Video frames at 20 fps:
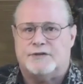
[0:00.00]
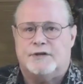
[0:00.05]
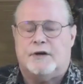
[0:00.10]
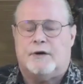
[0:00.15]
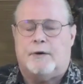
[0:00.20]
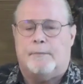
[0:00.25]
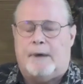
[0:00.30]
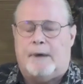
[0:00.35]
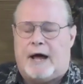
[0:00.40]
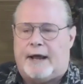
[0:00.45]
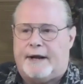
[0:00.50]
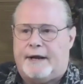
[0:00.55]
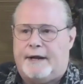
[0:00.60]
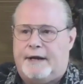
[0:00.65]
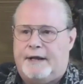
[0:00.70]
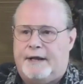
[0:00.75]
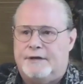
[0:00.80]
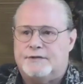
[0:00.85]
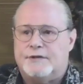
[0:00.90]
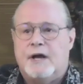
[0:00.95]
and
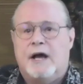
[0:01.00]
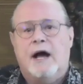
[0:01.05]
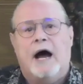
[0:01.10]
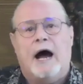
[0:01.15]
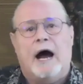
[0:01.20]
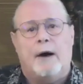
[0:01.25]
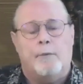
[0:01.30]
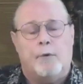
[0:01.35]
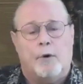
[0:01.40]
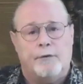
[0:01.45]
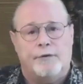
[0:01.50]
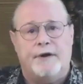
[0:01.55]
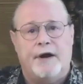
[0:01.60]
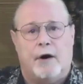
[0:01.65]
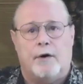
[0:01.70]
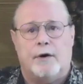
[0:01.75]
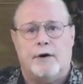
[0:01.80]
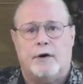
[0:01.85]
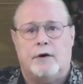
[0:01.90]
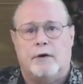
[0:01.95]
Commodities. I wrote the
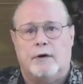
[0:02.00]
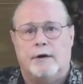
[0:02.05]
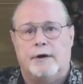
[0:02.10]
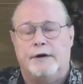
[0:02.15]
article in